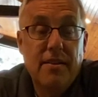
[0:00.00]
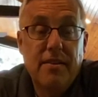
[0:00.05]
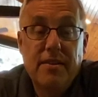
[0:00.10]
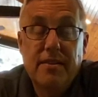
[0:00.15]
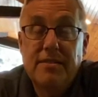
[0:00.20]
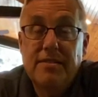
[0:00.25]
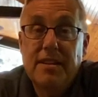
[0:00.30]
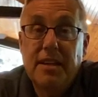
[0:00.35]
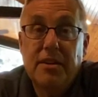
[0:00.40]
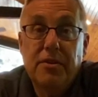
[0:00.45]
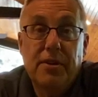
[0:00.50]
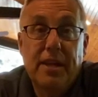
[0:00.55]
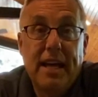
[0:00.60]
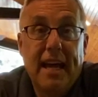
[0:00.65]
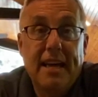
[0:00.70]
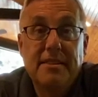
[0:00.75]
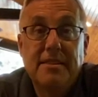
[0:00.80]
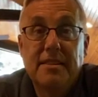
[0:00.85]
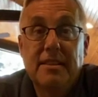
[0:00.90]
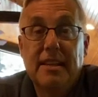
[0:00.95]

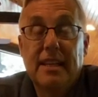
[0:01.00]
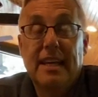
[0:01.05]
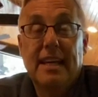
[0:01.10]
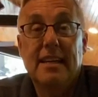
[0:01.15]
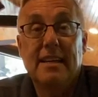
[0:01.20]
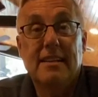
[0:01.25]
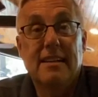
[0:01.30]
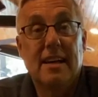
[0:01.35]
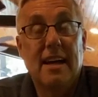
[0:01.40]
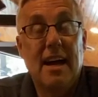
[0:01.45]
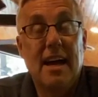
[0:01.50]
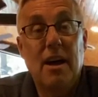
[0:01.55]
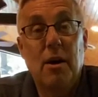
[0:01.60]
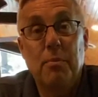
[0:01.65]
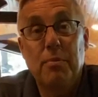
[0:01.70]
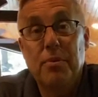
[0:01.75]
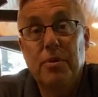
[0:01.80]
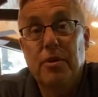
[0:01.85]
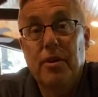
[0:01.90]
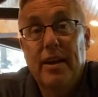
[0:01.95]
single-handedly
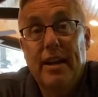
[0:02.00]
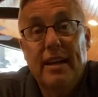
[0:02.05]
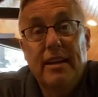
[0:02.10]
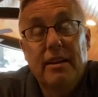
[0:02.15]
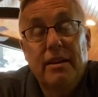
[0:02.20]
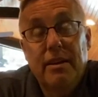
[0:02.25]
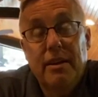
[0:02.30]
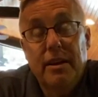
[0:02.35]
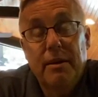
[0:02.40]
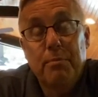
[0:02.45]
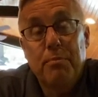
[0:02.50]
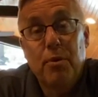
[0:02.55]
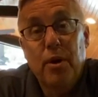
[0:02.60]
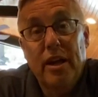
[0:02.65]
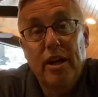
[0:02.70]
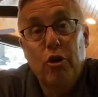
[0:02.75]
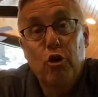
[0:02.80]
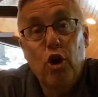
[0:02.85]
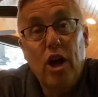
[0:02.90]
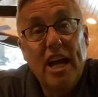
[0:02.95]
helped
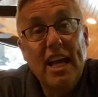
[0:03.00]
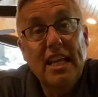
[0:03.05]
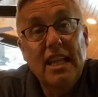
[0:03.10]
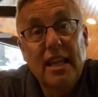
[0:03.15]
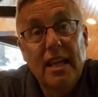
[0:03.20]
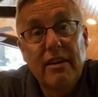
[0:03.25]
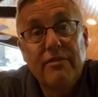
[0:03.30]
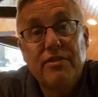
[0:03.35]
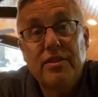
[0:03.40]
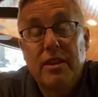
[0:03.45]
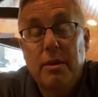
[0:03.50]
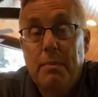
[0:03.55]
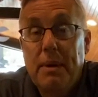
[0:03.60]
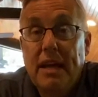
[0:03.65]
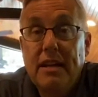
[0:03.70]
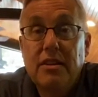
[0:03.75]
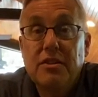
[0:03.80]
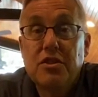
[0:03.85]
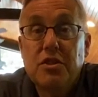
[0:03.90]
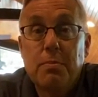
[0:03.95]
bring great lift to the
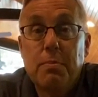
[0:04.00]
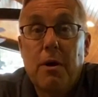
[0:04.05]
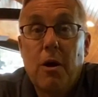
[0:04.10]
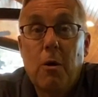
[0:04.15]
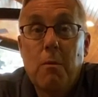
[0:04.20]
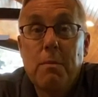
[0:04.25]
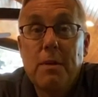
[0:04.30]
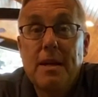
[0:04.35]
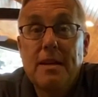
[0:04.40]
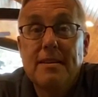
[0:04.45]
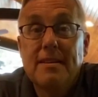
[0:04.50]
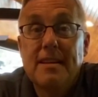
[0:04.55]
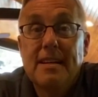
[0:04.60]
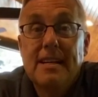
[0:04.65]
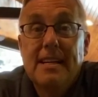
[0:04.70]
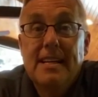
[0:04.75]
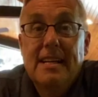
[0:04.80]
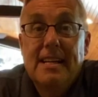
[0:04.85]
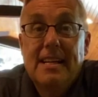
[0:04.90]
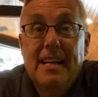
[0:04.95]
maintenance department,
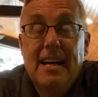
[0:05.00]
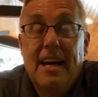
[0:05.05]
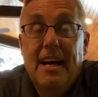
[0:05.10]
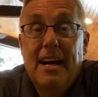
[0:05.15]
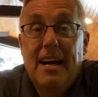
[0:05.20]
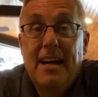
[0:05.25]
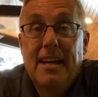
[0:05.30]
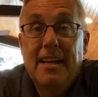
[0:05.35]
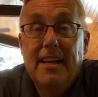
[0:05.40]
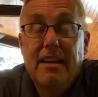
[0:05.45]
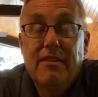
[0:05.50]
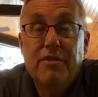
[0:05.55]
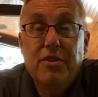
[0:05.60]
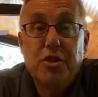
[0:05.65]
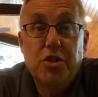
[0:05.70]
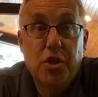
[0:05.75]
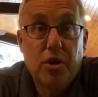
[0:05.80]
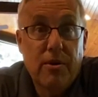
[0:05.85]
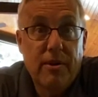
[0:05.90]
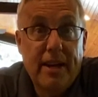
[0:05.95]

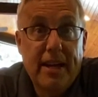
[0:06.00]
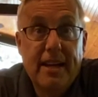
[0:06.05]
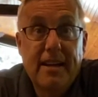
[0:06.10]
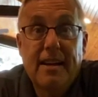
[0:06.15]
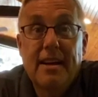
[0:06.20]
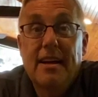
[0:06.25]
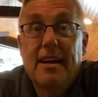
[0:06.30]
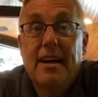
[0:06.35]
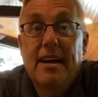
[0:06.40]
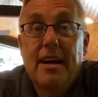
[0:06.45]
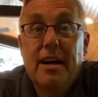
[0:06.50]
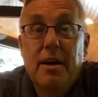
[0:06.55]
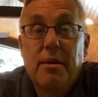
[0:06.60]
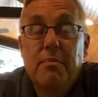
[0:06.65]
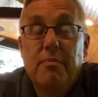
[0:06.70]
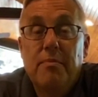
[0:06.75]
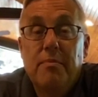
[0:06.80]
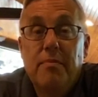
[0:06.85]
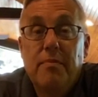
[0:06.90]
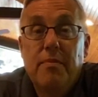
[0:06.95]
even during
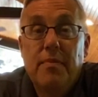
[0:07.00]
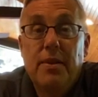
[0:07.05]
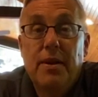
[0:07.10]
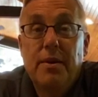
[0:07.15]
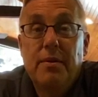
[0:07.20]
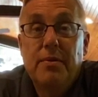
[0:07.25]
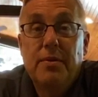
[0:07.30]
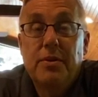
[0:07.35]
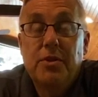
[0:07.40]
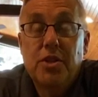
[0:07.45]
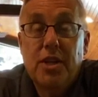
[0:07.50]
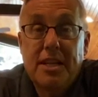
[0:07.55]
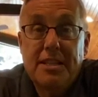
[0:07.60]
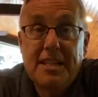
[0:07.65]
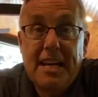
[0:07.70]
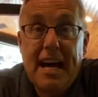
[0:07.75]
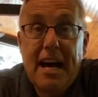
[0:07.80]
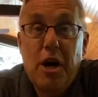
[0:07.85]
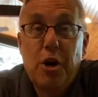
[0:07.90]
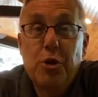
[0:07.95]
the
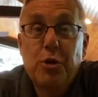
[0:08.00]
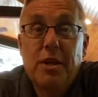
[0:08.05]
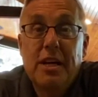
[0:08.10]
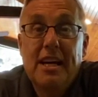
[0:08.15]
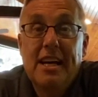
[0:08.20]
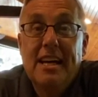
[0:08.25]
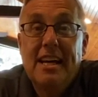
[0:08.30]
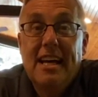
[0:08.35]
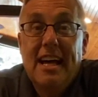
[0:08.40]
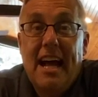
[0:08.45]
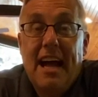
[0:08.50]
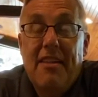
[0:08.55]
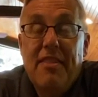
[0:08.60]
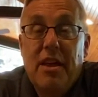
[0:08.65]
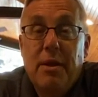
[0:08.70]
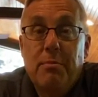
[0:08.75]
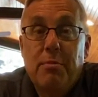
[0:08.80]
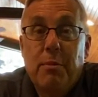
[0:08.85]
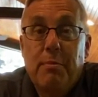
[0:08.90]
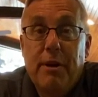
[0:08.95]
shutdown, and
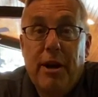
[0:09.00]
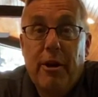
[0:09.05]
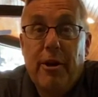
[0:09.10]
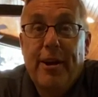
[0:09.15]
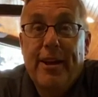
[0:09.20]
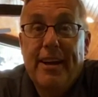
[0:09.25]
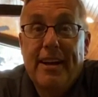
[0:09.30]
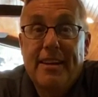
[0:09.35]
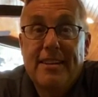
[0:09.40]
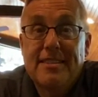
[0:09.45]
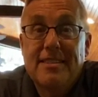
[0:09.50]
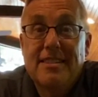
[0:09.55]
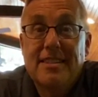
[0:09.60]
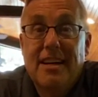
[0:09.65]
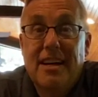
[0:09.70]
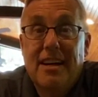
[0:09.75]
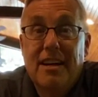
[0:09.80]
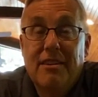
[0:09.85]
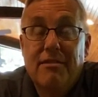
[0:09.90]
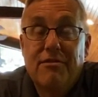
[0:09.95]
then preparing us
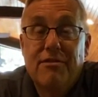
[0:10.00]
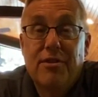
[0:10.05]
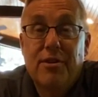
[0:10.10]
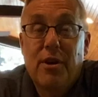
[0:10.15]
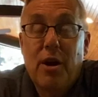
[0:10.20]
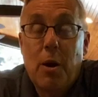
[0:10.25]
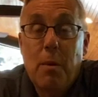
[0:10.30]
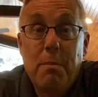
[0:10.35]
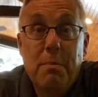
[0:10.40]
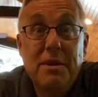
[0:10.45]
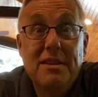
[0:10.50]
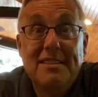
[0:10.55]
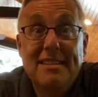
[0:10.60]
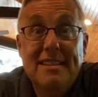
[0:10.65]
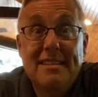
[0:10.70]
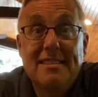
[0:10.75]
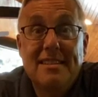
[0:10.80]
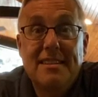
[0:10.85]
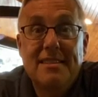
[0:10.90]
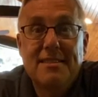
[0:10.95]
for our
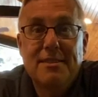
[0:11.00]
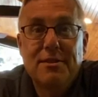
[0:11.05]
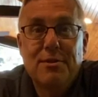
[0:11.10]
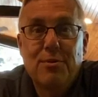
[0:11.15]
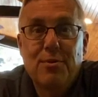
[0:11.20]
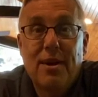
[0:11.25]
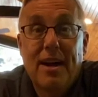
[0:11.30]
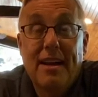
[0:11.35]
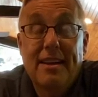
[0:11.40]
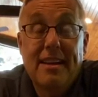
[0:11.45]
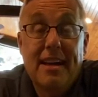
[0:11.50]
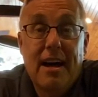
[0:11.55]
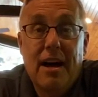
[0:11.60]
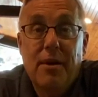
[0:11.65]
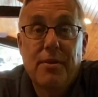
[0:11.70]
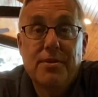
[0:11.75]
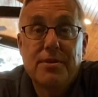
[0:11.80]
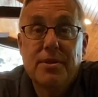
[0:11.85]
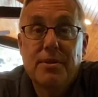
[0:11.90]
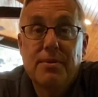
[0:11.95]
busy season right
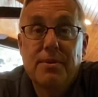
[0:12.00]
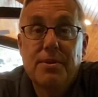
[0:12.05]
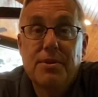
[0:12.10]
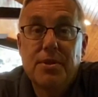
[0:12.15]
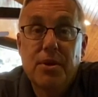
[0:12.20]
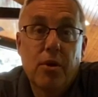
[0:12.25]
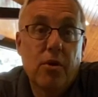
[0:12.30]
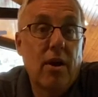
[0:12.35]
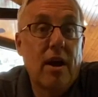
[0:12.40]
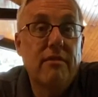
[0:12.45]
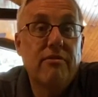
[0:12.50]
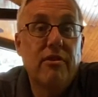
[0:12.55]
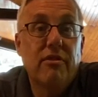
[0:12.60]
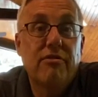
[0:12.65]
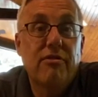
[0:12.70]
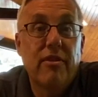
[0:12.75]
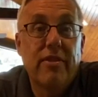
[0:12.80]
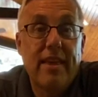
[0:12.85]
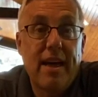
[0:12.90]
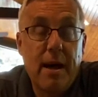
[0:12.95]
now. So we're so grateful
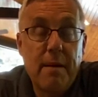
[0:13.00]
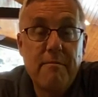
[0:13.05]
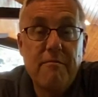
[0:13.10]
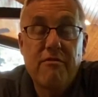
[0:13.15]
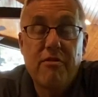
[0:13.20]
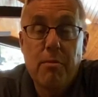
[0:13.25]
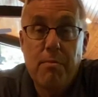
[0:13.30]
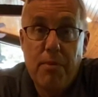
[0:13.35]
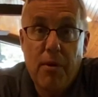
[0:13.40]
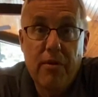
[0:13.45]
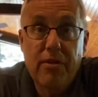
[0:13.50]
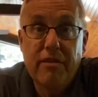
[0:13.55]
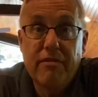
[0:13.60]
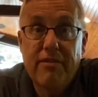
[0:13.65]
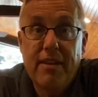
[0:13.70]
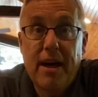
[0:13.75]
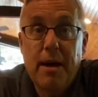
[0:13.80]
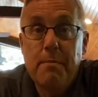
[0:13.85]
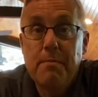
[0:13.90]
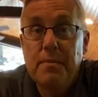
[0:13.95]
for them, for both
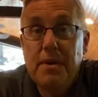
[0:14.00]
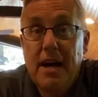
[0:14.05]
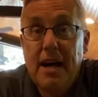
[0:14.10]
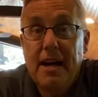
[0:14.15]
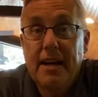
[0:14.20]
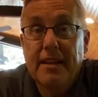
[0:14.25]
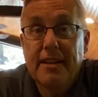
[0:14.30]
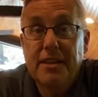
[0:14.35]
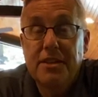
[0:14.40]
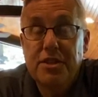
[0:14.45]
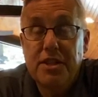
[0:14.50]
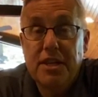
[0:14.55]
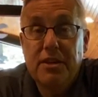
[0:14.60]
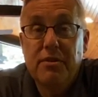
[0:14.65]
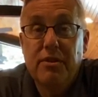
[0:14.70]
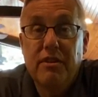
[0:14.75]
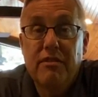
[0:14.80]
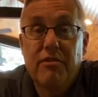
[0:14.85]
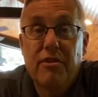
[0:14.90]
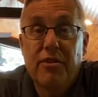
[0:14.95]
of them,
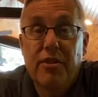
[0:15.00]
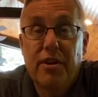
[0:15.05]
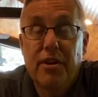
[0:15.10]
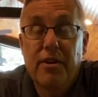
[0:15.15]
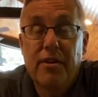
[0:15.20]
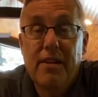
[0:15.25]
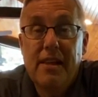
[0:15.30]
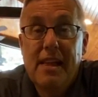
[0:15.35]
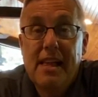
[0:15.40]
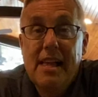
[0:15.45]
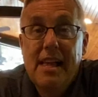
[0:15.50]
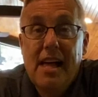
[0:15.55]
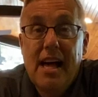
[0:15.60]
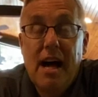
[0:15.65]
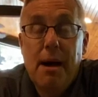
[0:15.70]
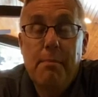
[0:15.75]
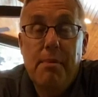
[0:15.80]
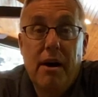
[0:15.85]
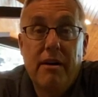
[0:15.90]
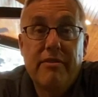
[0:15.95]
continually for their
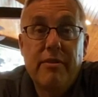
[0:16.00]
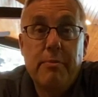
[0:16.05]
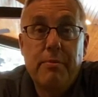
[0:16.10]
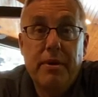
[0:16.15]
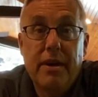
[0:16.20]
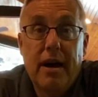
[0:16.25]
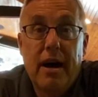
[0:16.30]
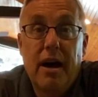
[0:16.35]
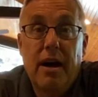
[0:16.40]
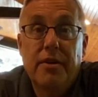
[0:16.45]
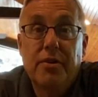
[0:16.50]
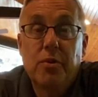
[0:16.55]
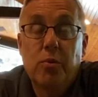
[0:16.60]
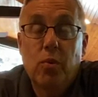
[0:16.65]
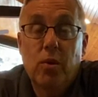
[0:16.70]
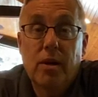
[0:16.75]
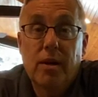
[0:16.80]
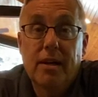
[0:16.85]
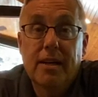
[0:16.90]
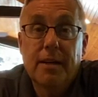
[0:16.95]
above and beyond
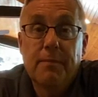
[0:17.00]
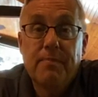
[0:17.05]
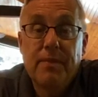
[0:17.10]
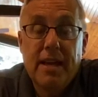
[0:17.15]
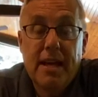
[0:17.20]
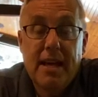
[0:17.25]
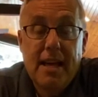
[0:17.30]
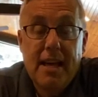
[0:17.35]
work.